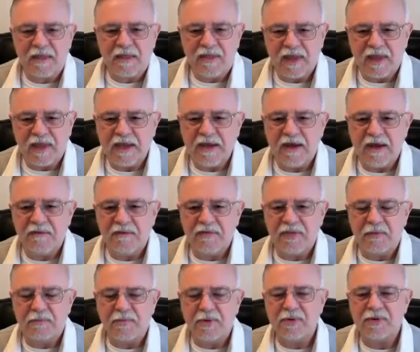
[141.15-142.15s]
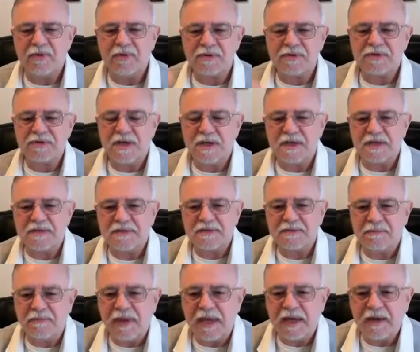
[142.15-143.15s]
Think of the bowls as
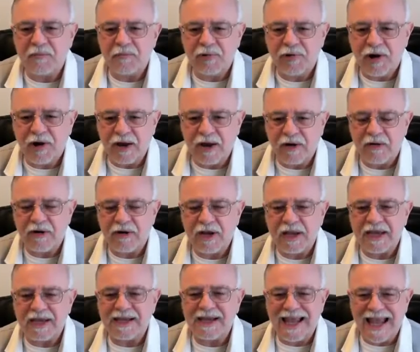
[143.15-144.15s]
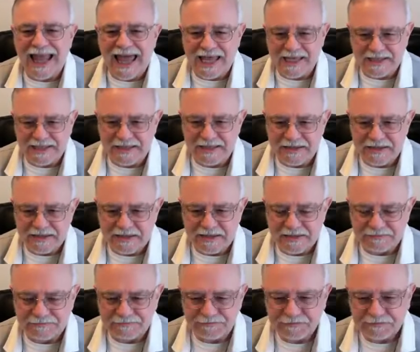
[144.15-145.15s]
being priority classes.